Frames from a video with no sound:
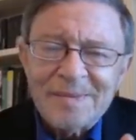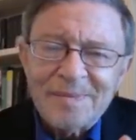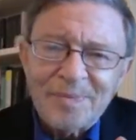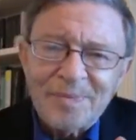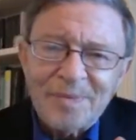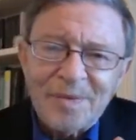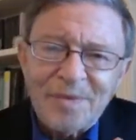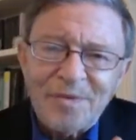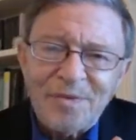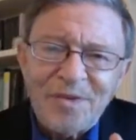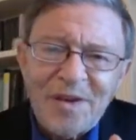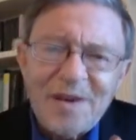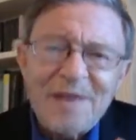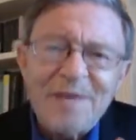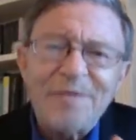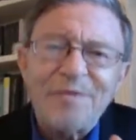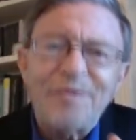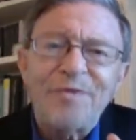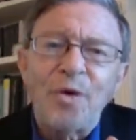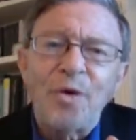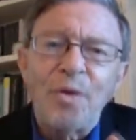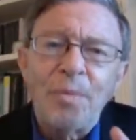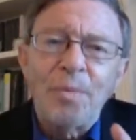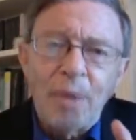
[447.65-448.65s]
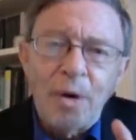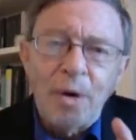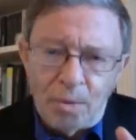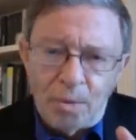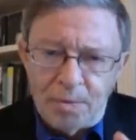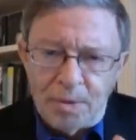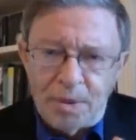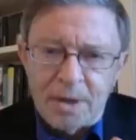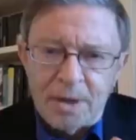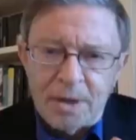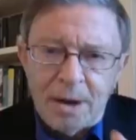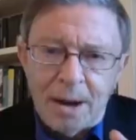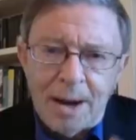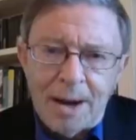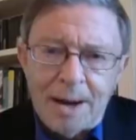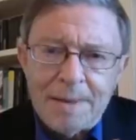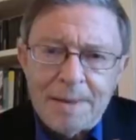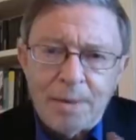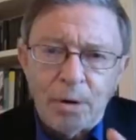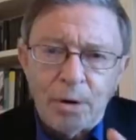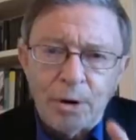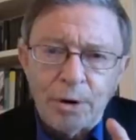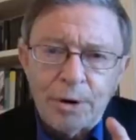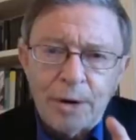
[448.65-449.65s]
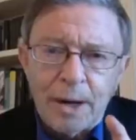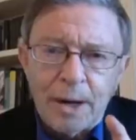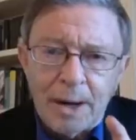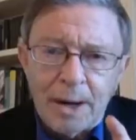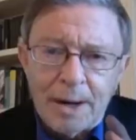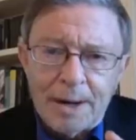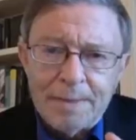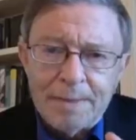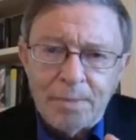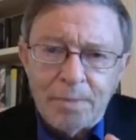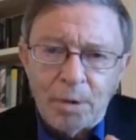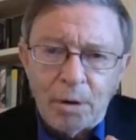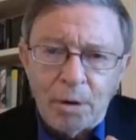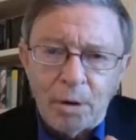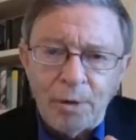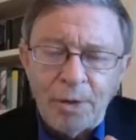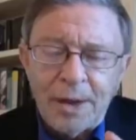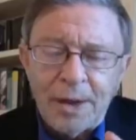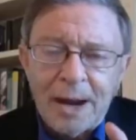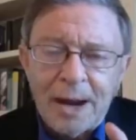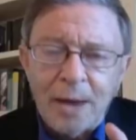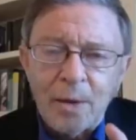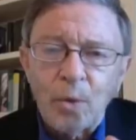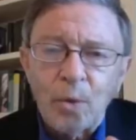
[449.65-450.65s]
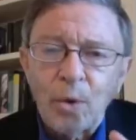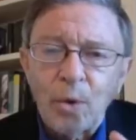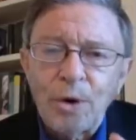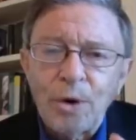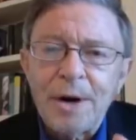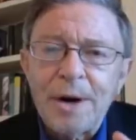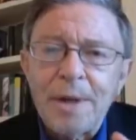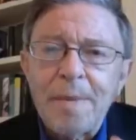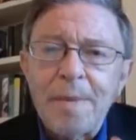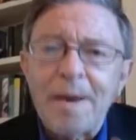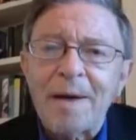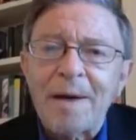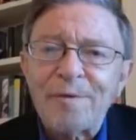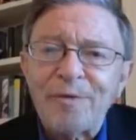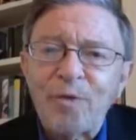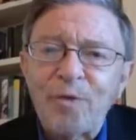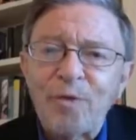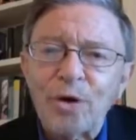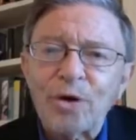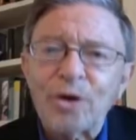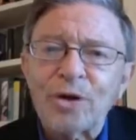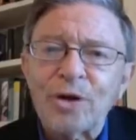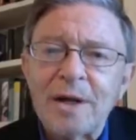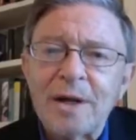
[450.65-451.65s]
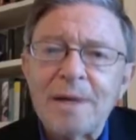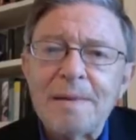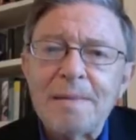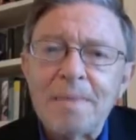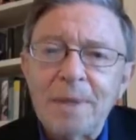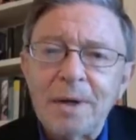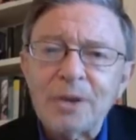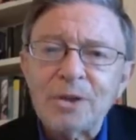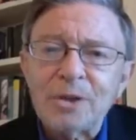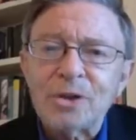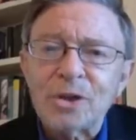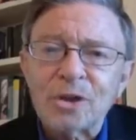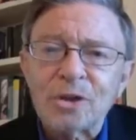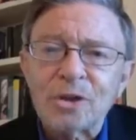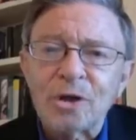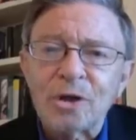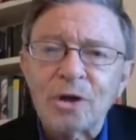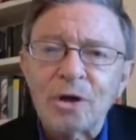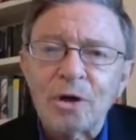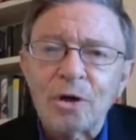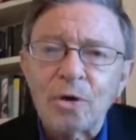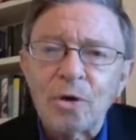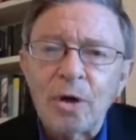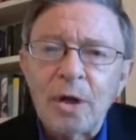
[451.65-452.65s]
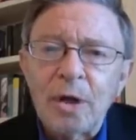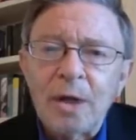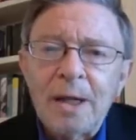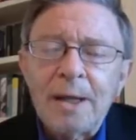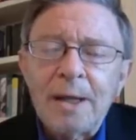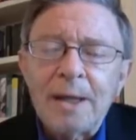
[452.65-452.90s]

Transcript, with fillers: fateful moment, eyeball to eyeball, that I worried about 14 months ago